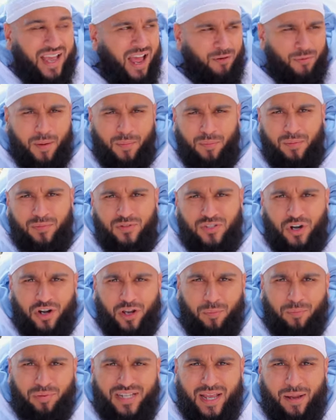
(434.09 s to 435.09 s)
Remember, I'm
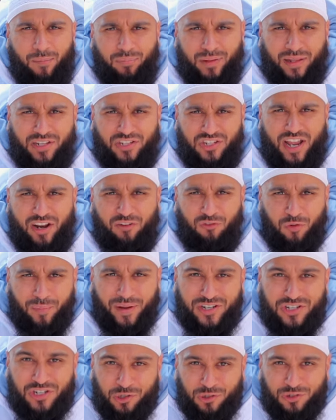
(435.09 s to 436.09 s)
starting a pretend play channel with
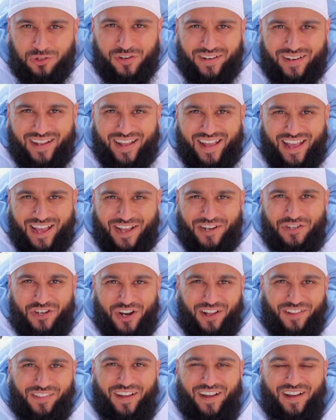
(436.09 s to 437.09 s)
my children,
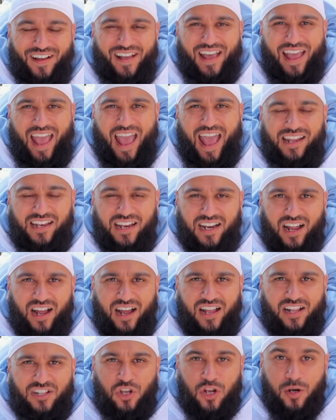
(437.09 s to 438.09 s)
inshallah. And
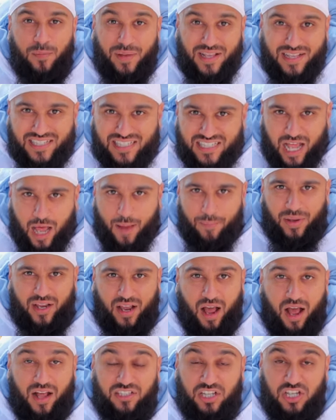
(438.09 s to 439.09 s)
uh, it's going to be Islamic
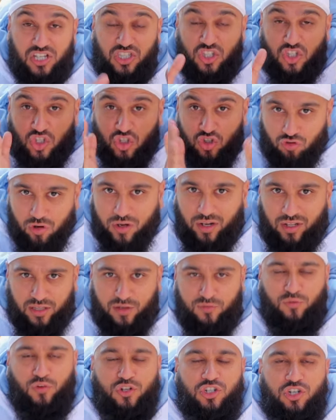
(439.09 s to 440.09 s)
content strictly
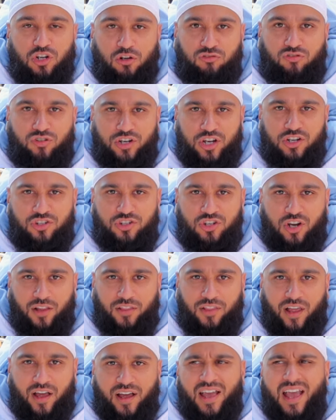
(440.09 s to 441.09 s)
for children,
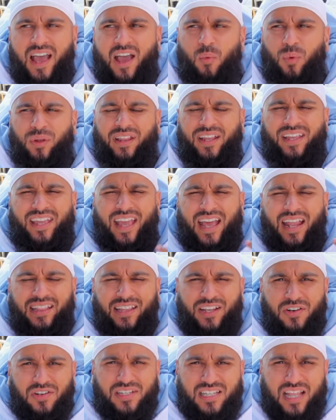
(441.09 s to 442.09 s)
inshallah, where they get
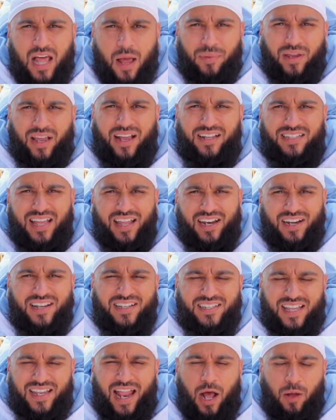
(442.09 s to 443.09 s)
their Islamic
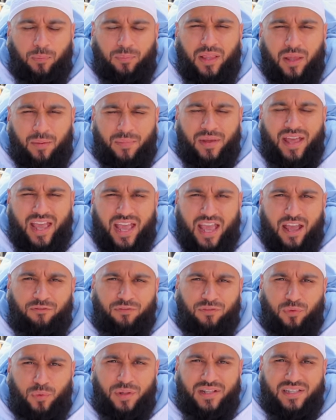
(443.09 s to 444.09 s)
identities and help them
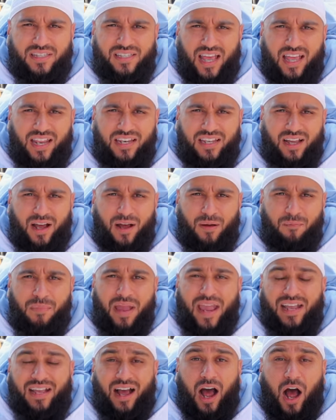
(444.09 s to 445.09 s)
influence and uh,
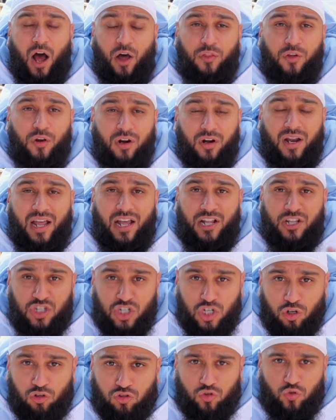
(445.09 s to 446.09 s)
make other
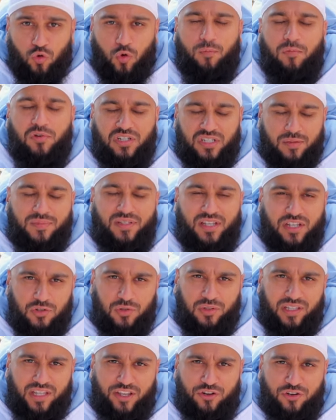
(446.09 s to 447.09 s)
children who are Muslims
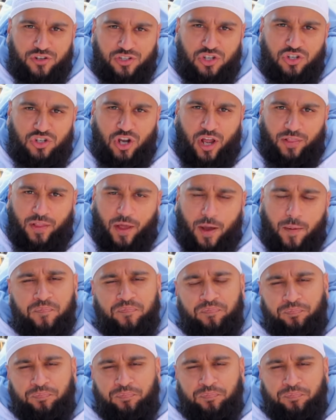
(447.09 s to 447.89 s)
into leaders, inshallah.